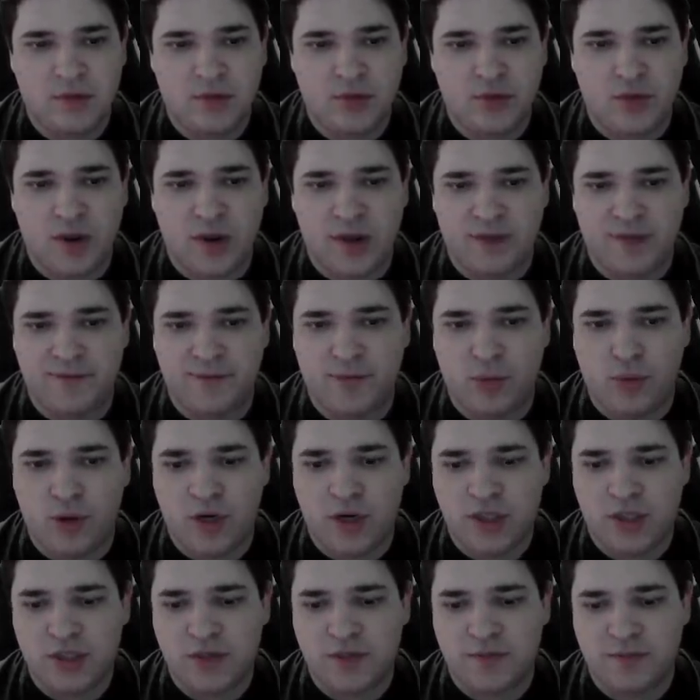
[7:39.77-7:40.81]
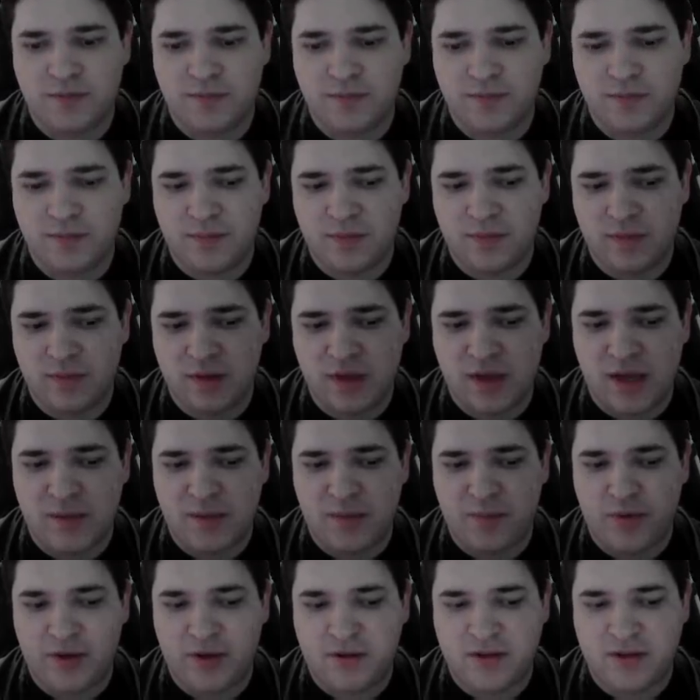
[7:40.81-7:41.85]
Twilight Forge. Again,
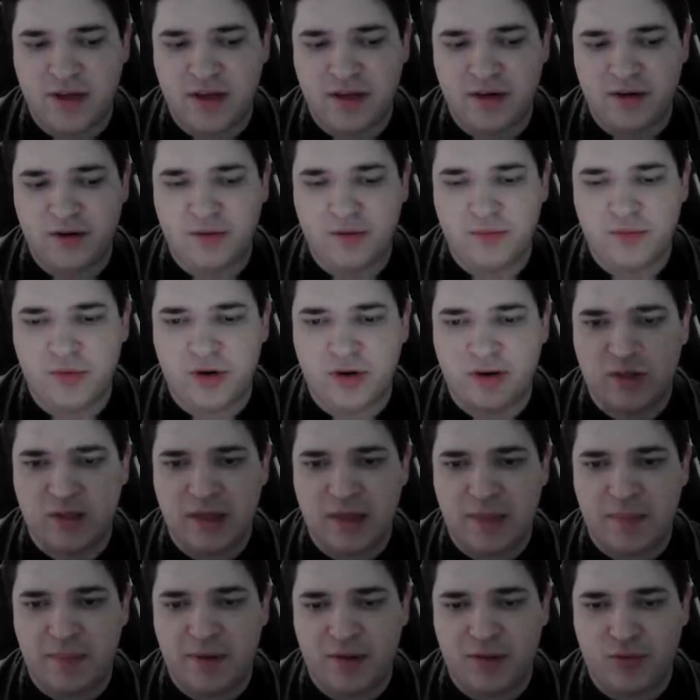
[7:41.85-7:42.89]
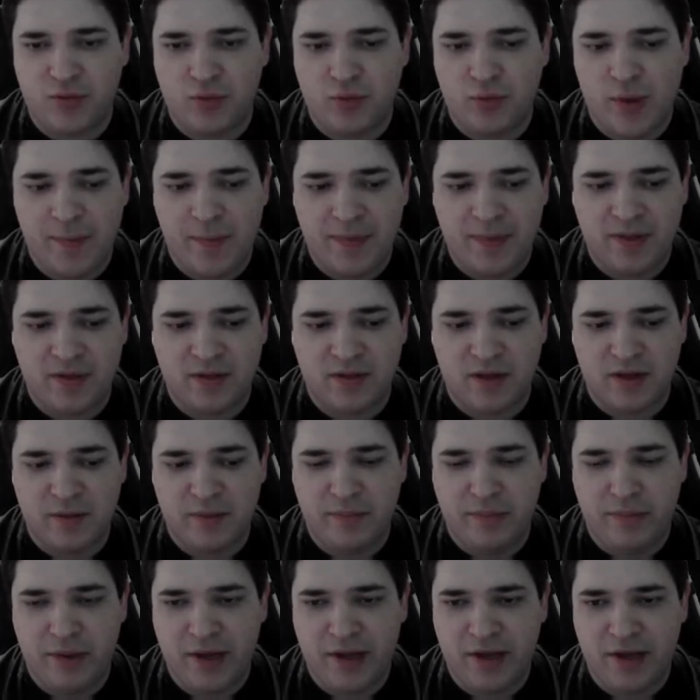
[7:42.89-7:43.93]
pretty standard. We're going to see that +1 weapons
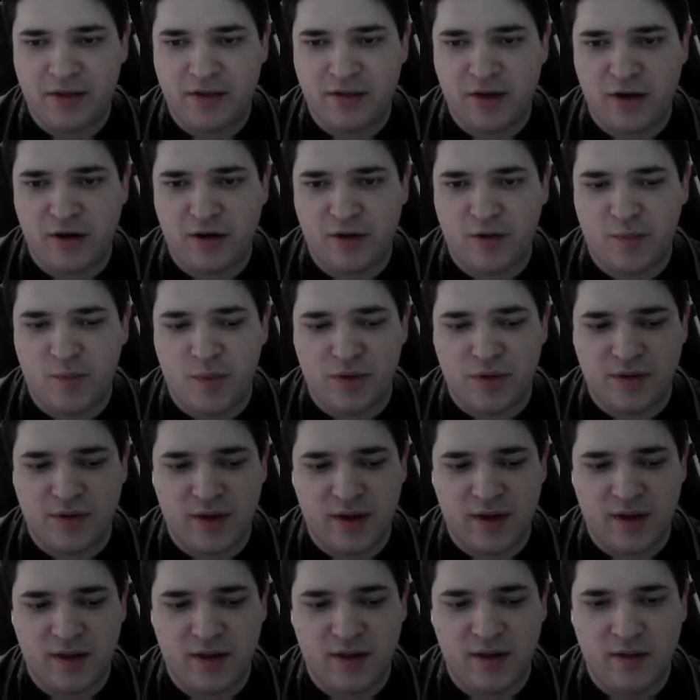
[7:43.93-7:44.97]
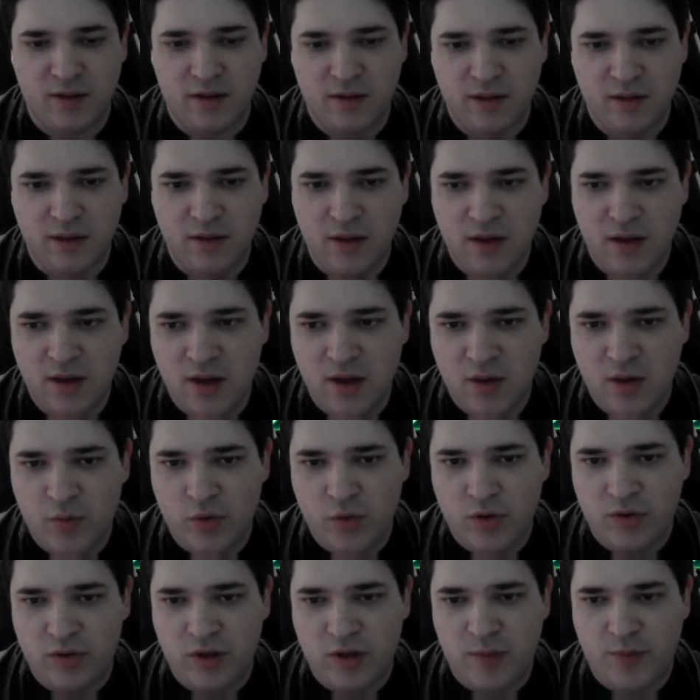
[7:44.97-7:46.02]
and Blink Stalkers, most likely.
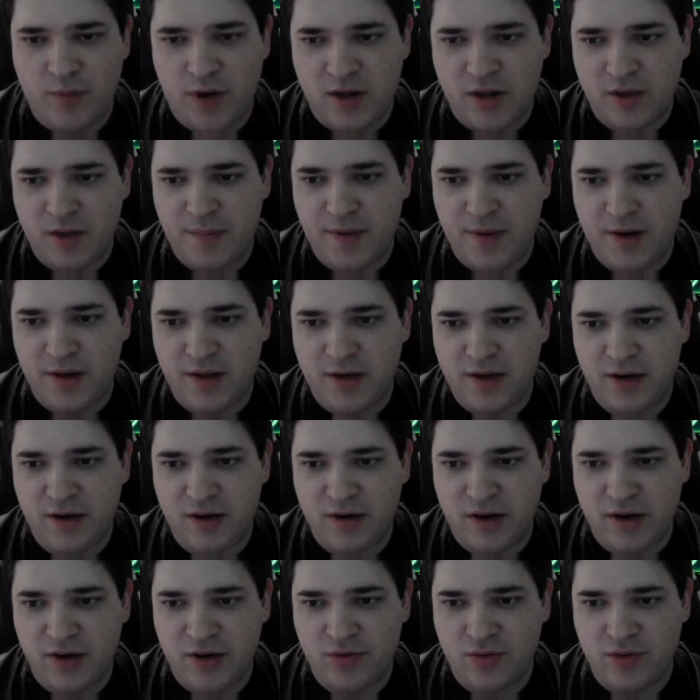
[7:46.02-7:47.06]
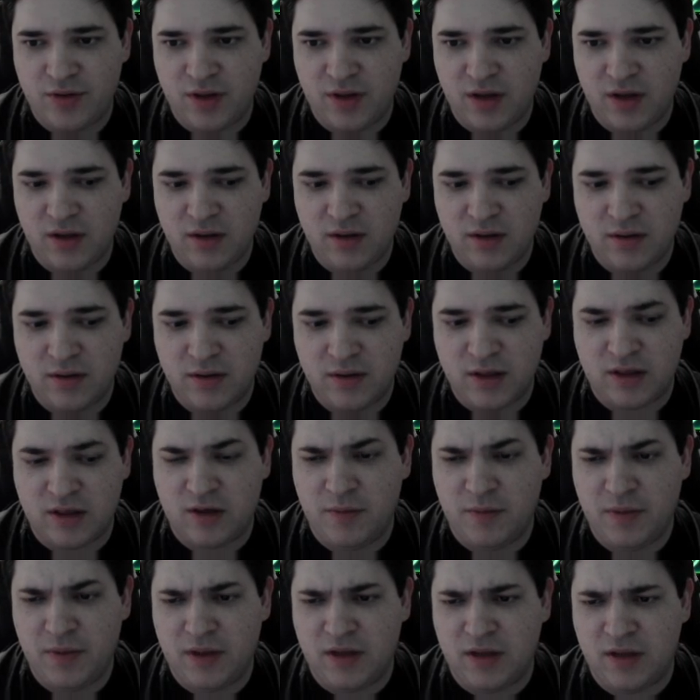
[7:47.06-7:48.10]
Do you see a Proxy Pylon here? Interesting. This
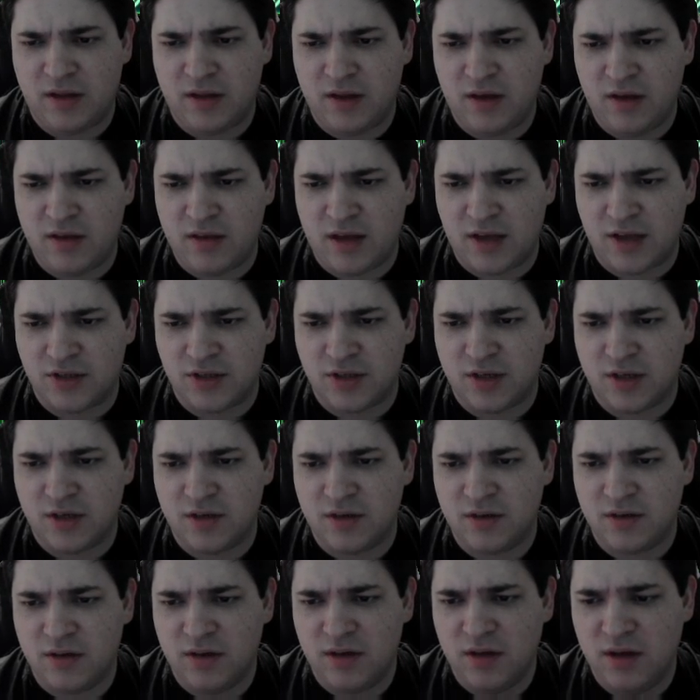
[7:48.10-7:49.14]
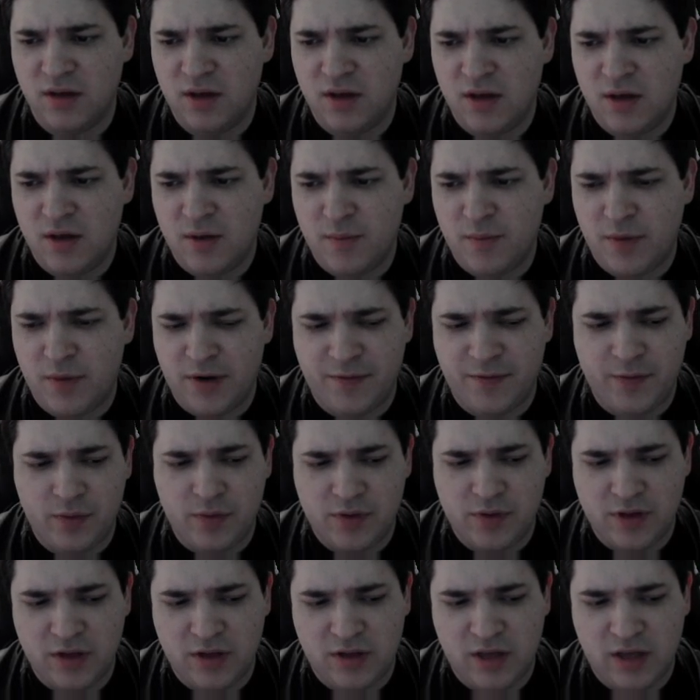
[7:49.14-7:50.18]
could be DT's, actually. But if it
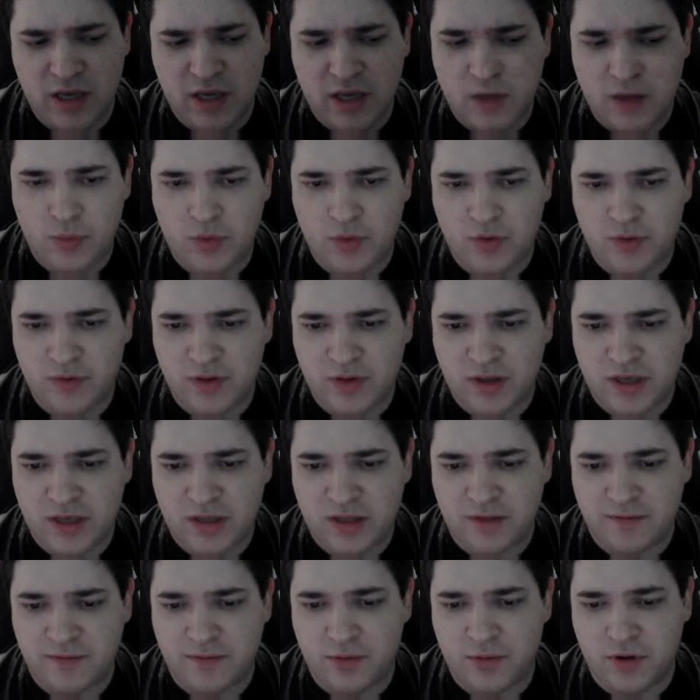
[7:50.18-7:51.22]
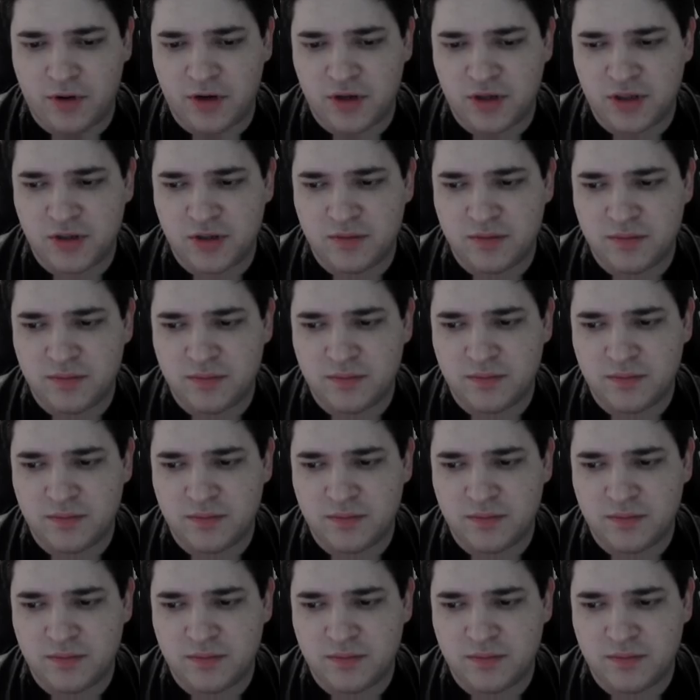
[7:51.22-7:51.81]
was DT, he wouldn't really get the Forge.